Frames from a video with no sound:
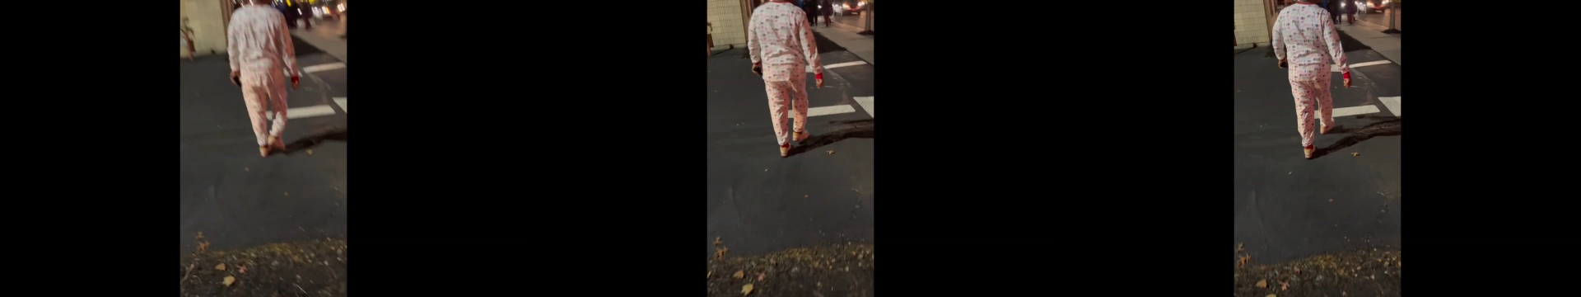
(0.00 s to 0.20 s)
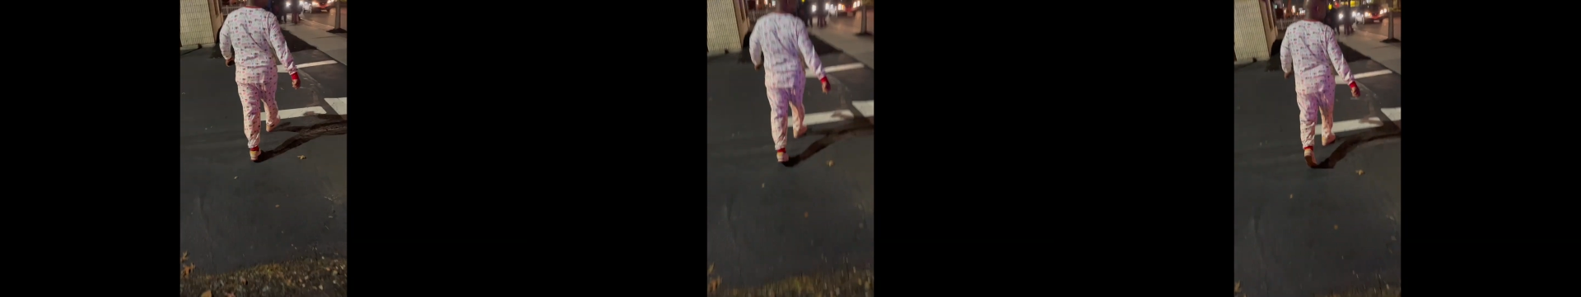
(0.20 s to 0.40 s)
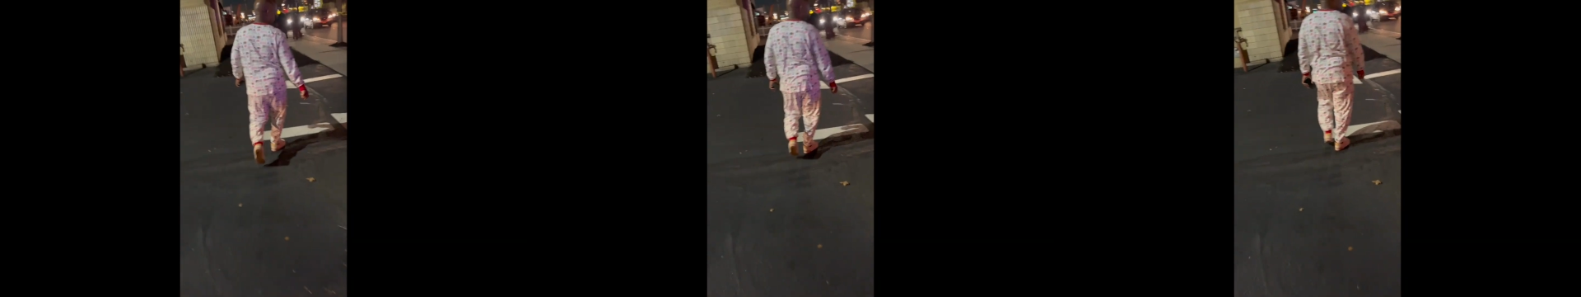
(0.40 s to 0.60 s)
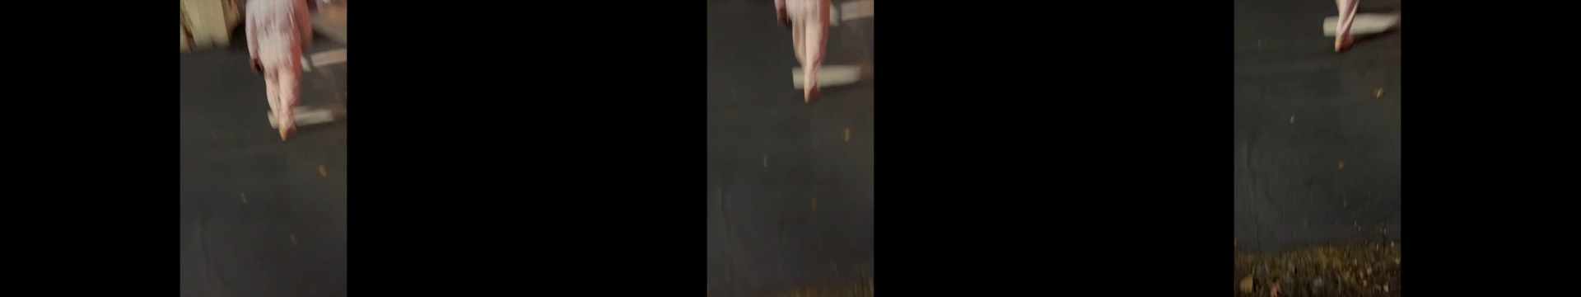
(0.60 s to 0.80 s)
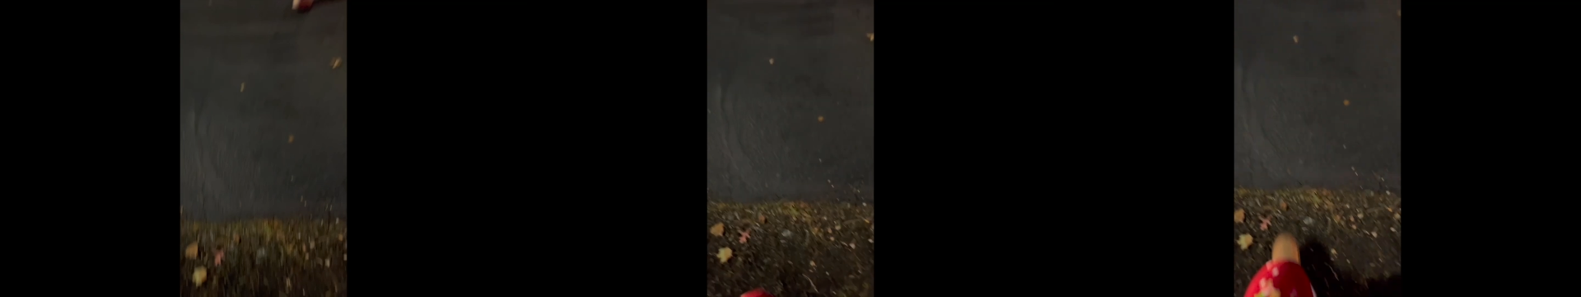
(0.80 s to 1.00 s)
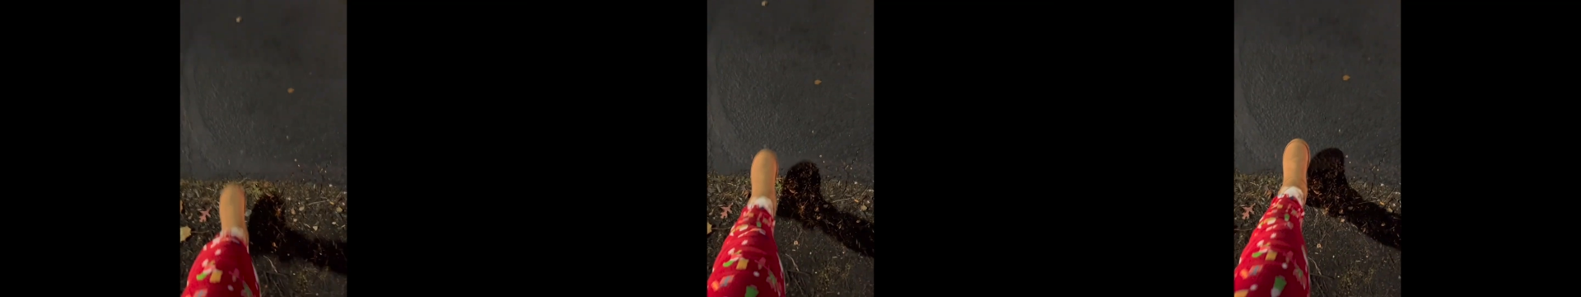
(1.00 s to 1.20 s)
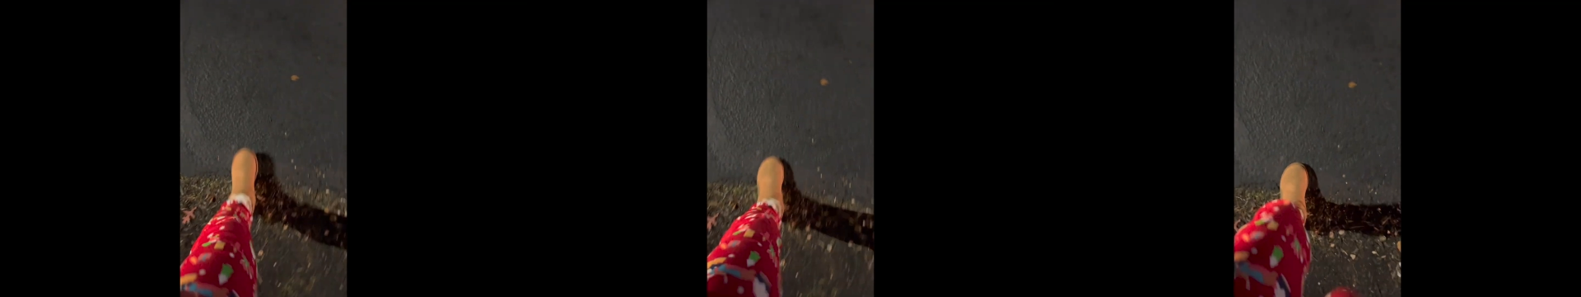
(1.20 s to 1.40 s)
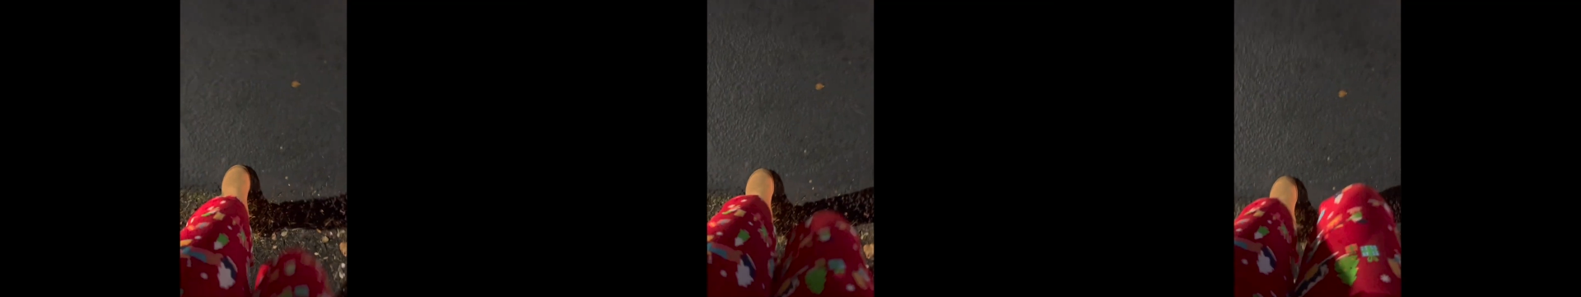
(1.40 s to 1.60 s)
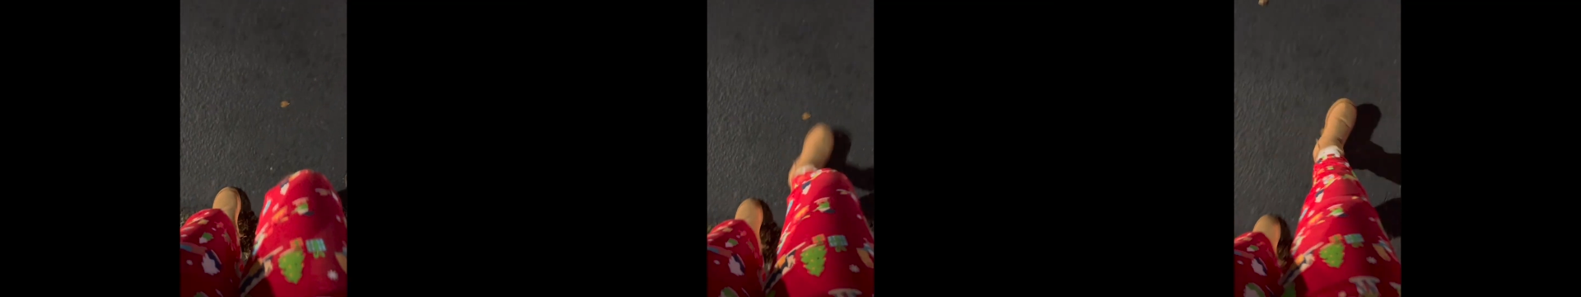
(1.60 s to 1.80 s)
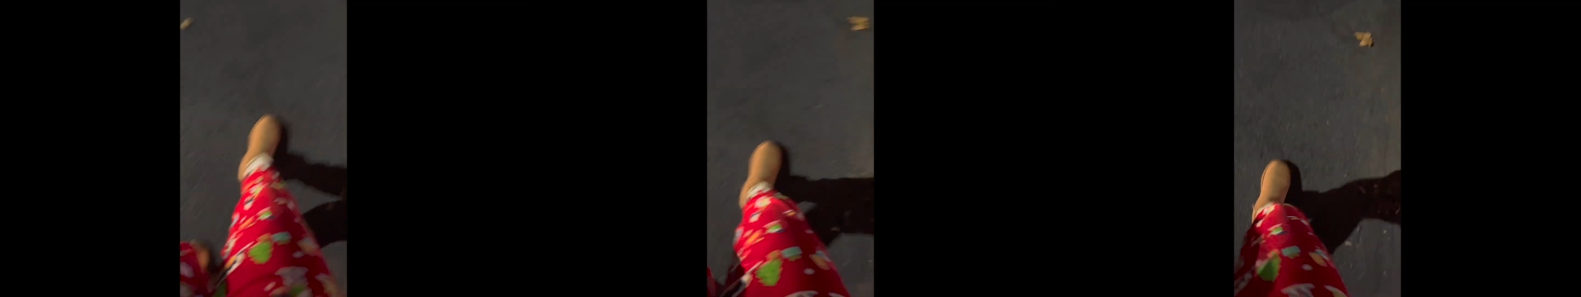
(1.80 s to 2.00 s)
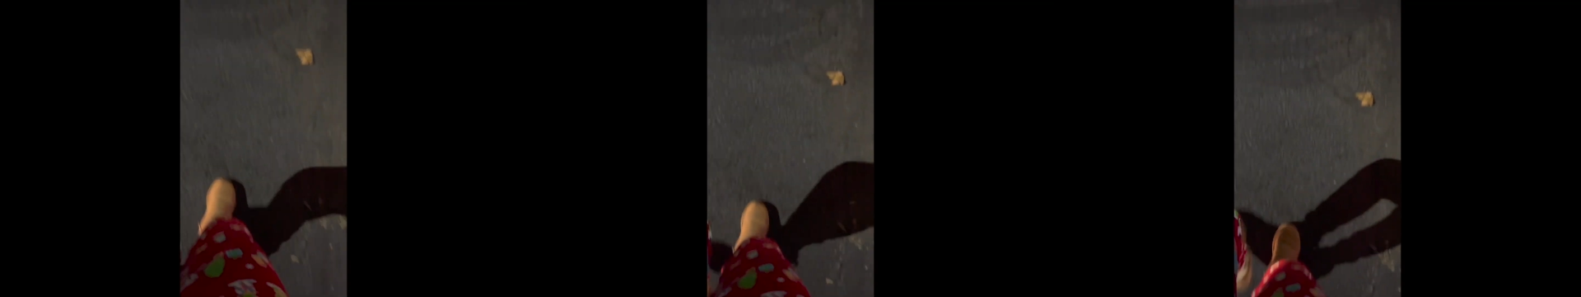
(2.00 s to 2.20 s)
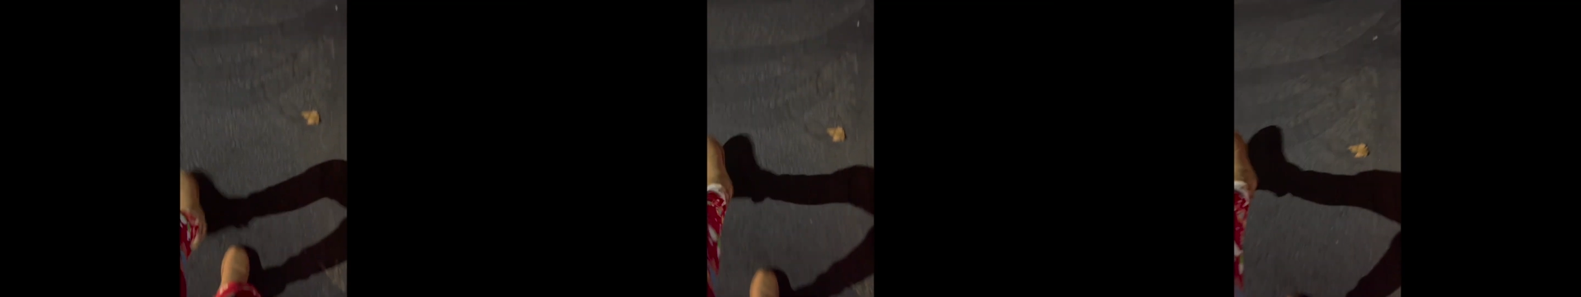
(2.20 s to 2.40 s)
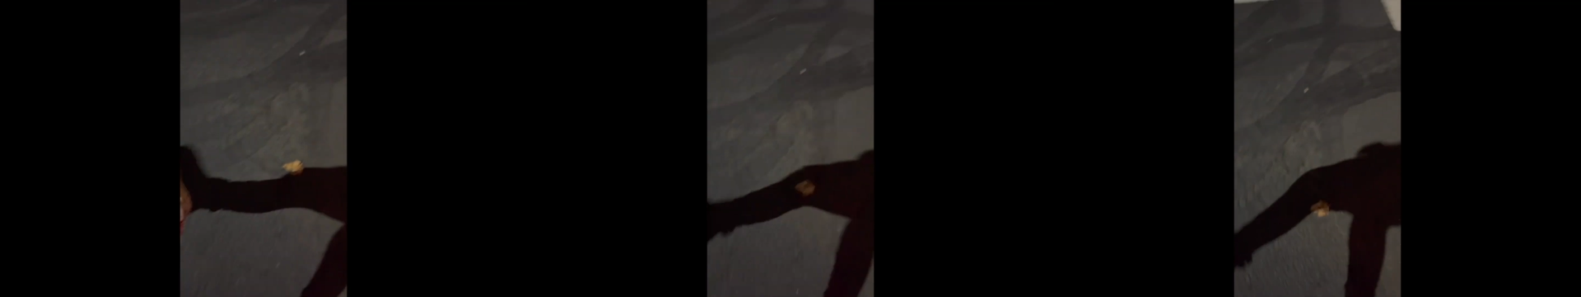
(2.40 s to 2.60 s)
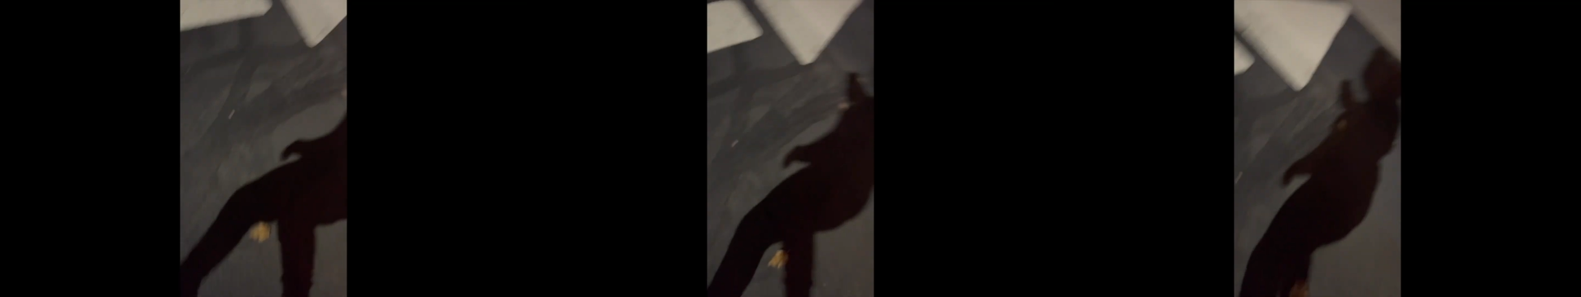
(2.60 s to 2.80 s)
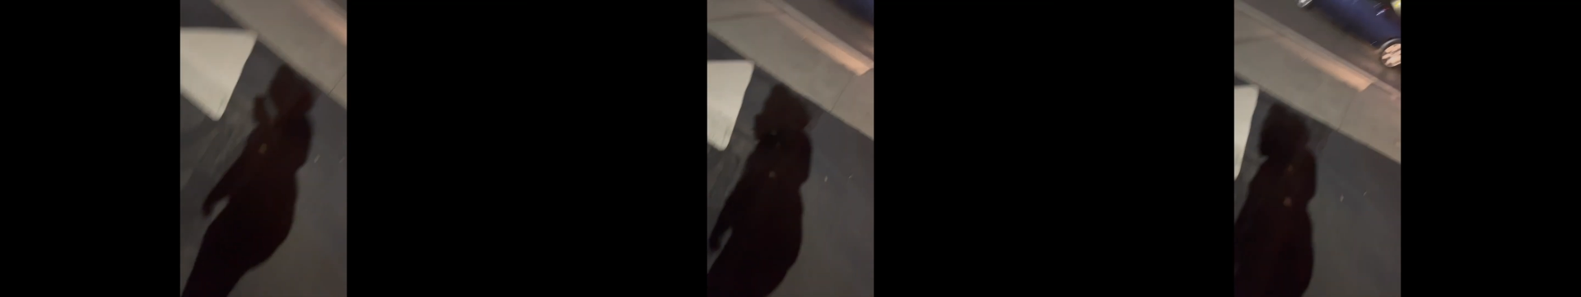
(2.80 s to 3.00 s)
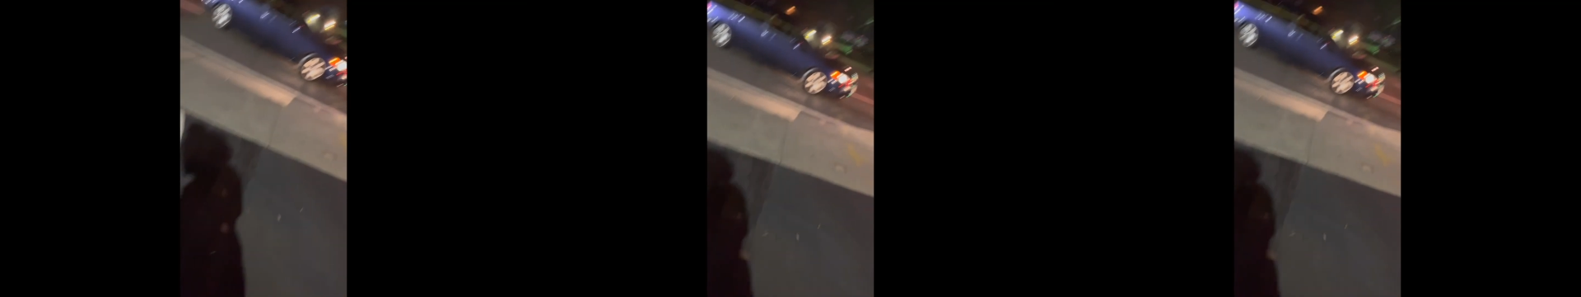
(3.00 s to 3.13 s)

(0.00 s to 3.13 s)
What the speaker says: [unreadable: no face in view]